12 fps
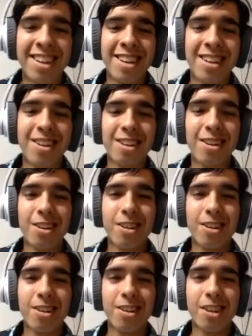Oh,
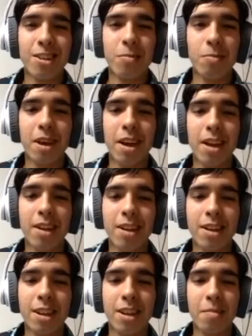this has been
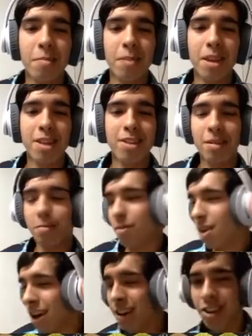an amazing
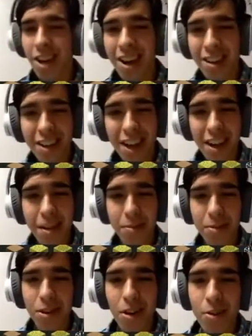project, and I'm
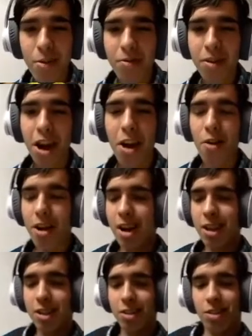sorry we've carried
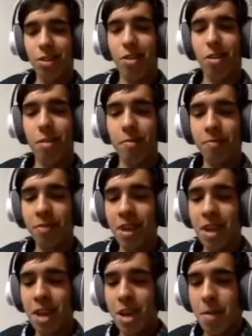on this long.
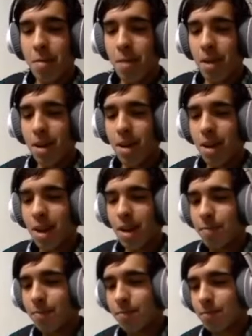But
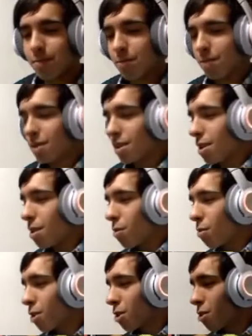
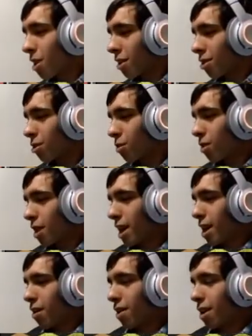we're going to
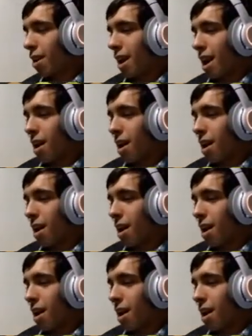lay our little